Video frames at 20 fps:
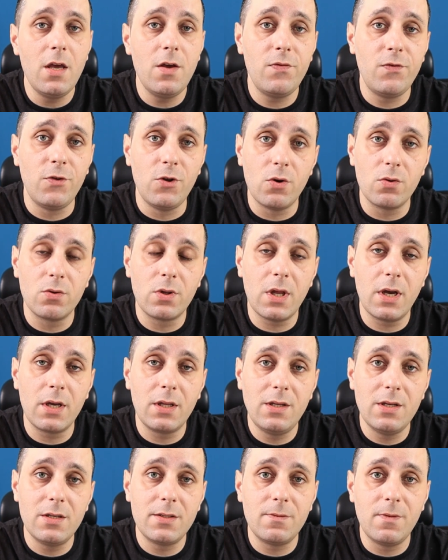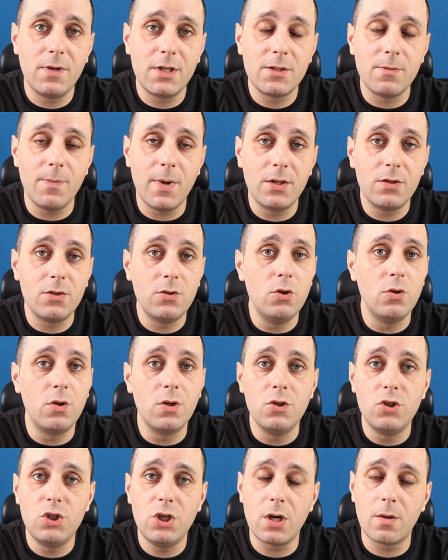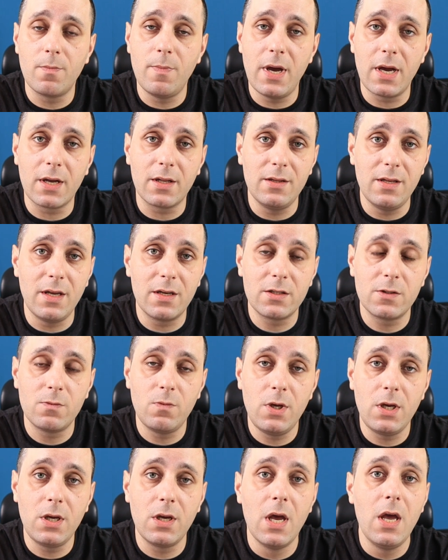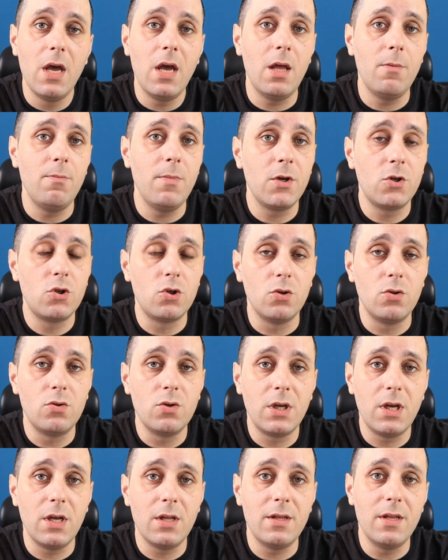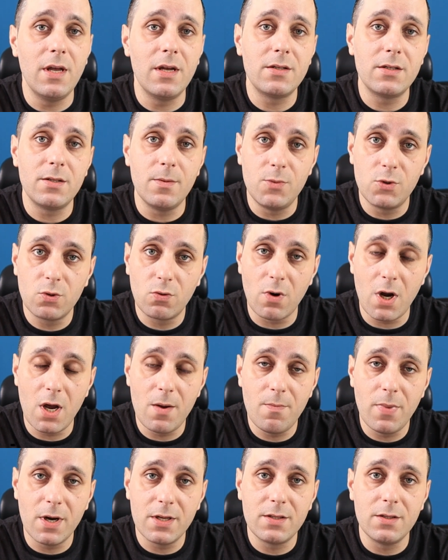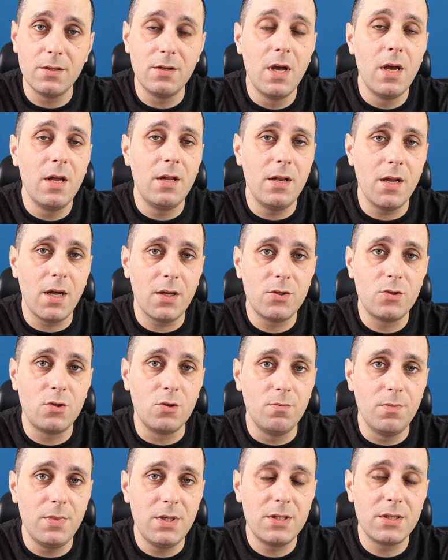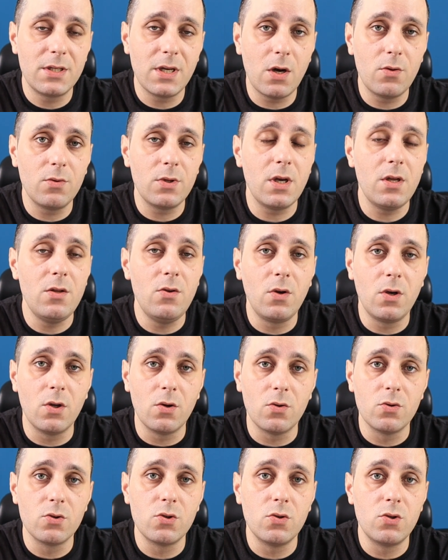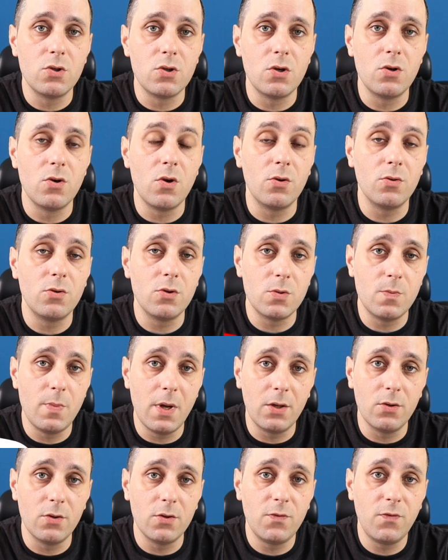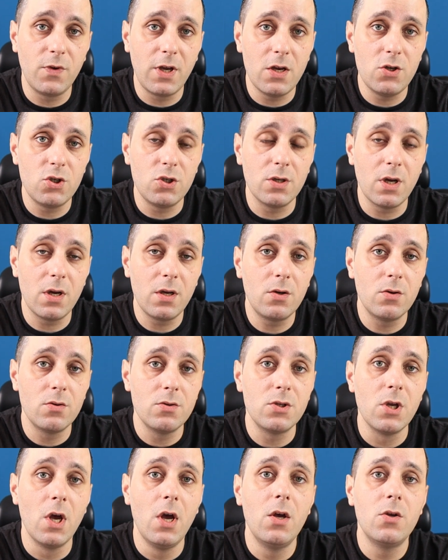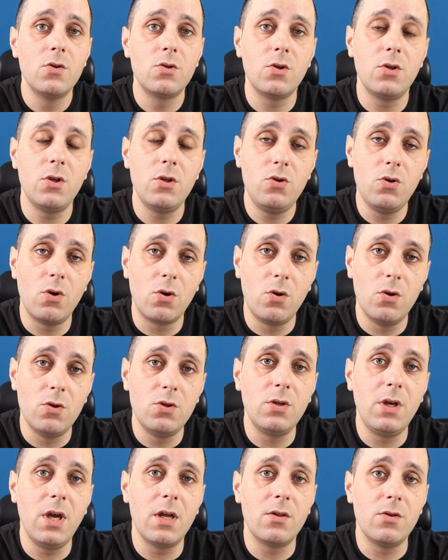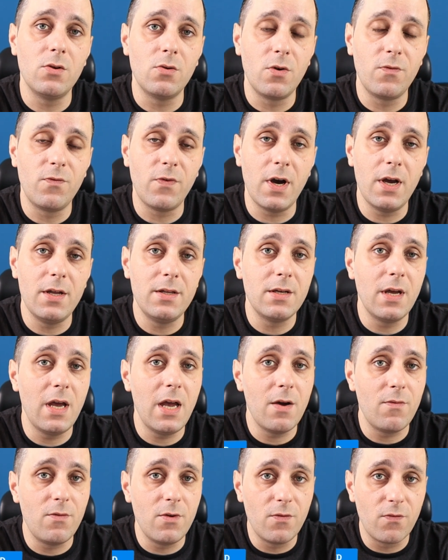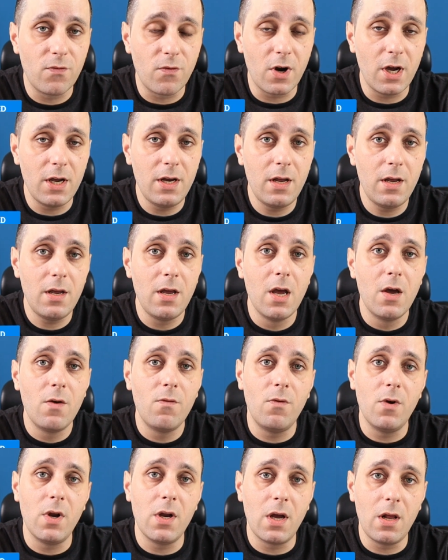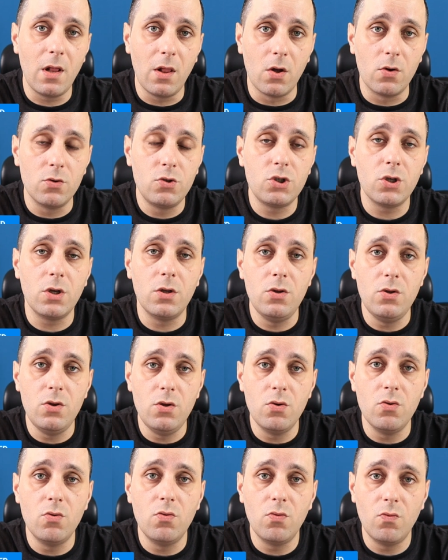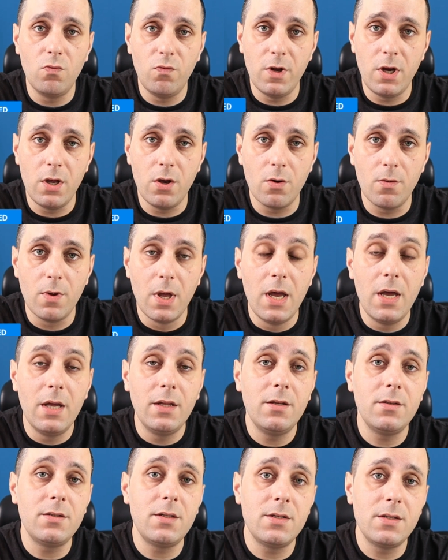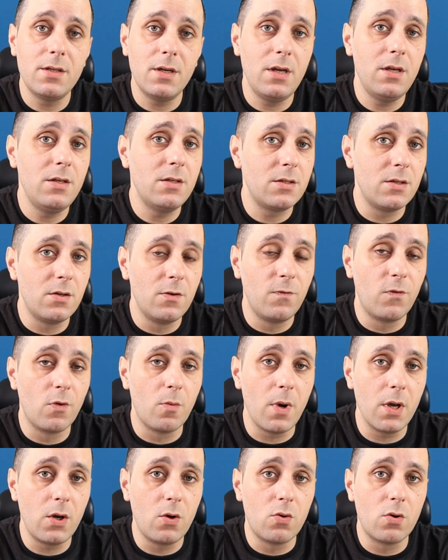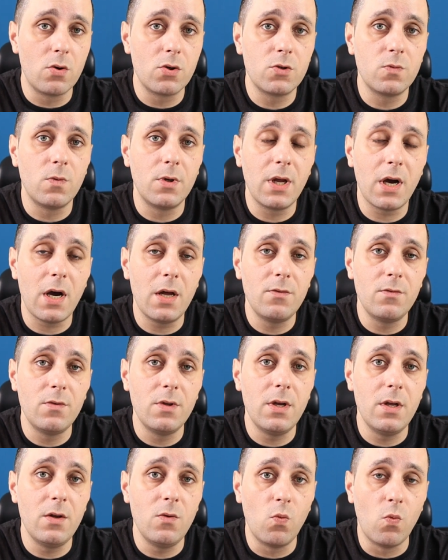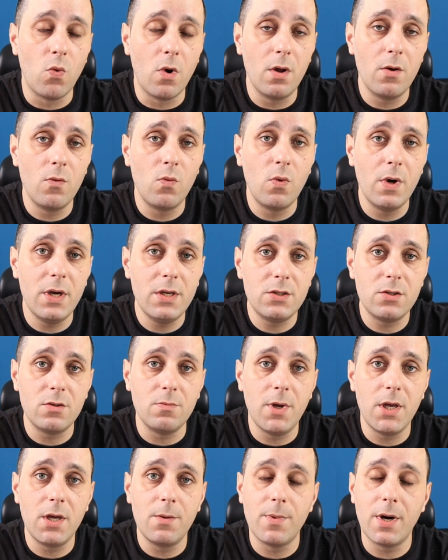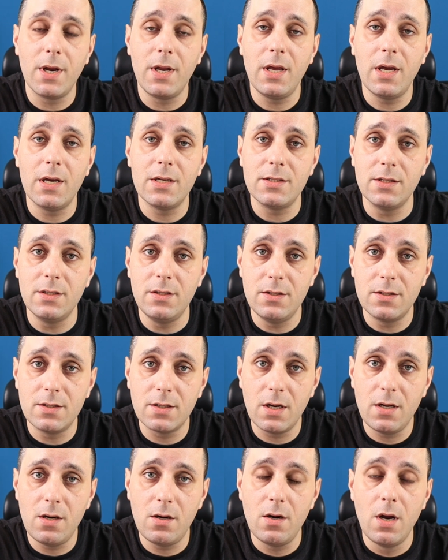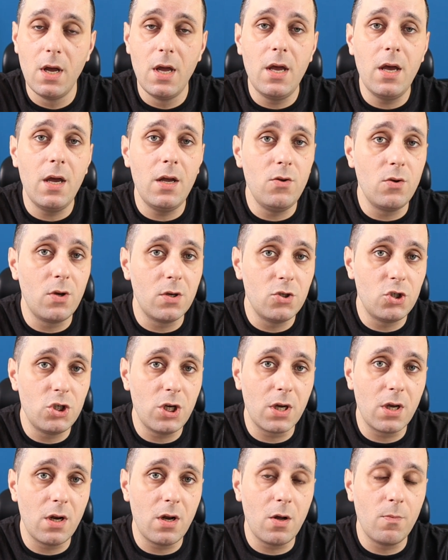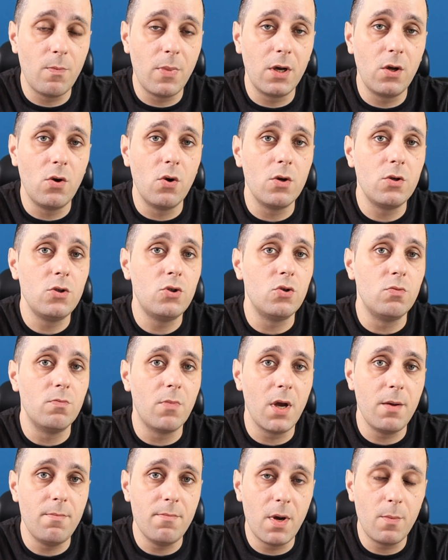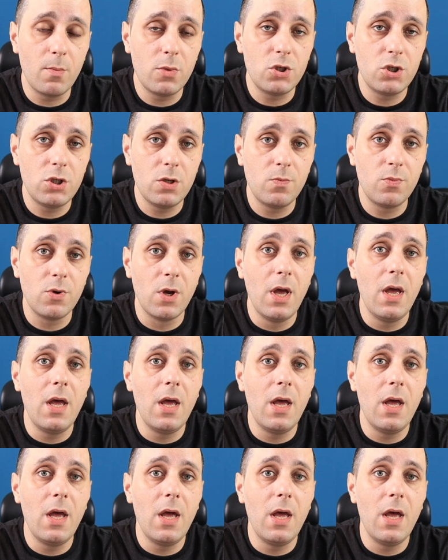If you don't like this week's method, you can check back next week and make sure to hit that subscribe button not to miss out. And you can also turn on those bell notification icons so that you're going to get notified every Friday when I launch a new video. This is the insert for my course one hundred one Ways to Make Money as a Designer. And you can check it out by going to my membership.